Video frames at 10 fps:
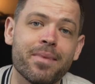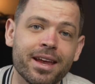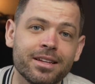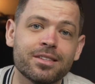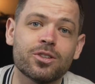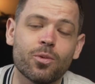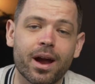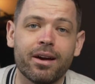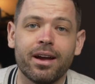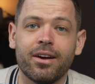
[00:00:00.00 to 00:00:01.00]
main
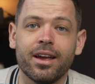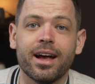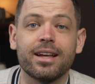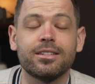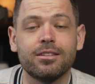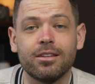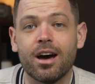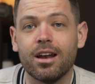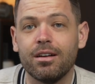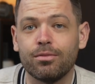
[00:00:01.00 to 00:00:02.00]
square area has a
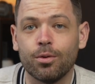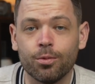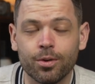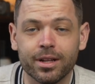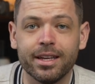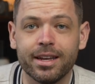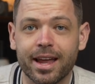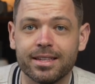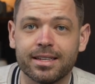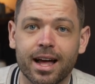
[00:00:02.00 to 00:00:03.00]
lot of really
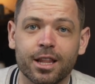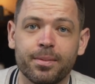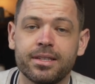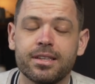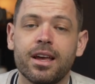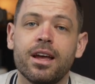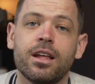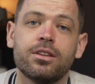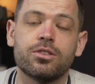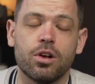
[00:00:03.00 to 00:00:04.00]
nice elements.
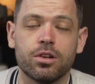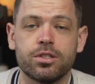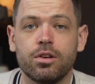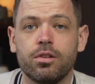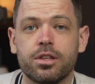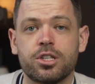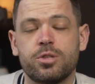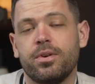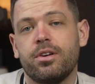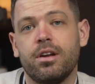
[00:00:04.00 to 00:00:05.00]
There's also the
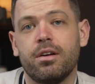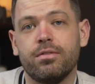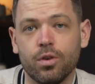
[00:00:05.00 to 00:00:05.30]
Spirit of